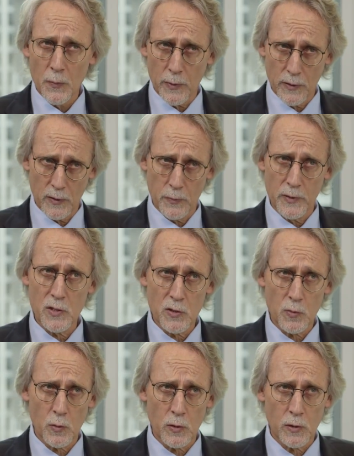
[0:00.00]
But in the
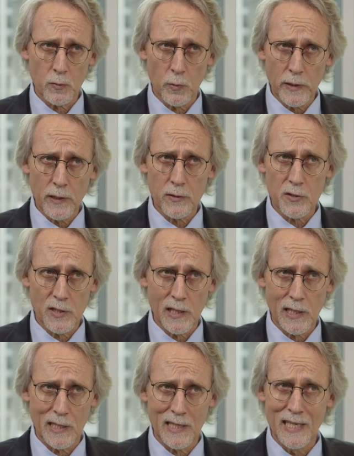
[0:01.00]
business world, we
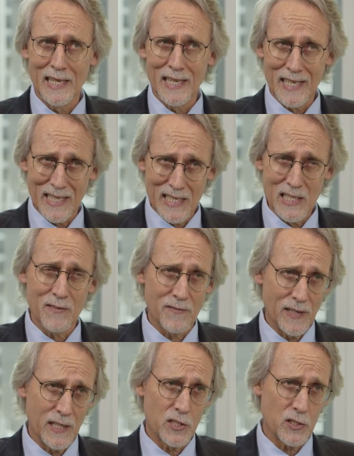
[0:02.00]
understand
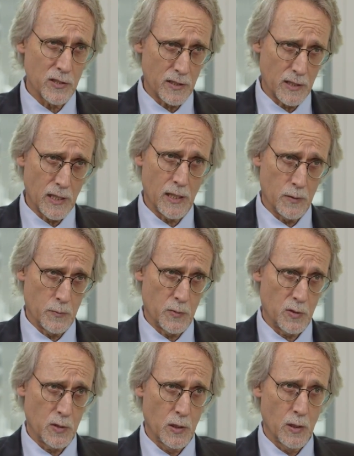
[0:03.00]
innovation
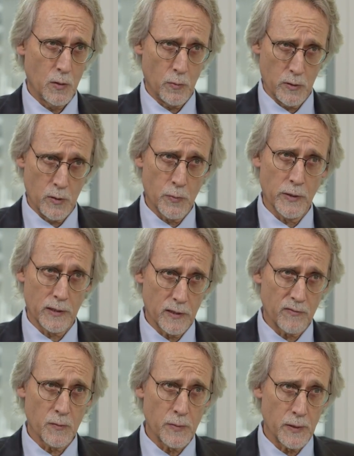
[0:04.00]
comes when you bring
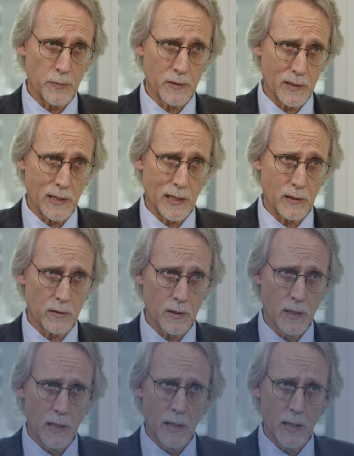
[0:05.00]
different people together.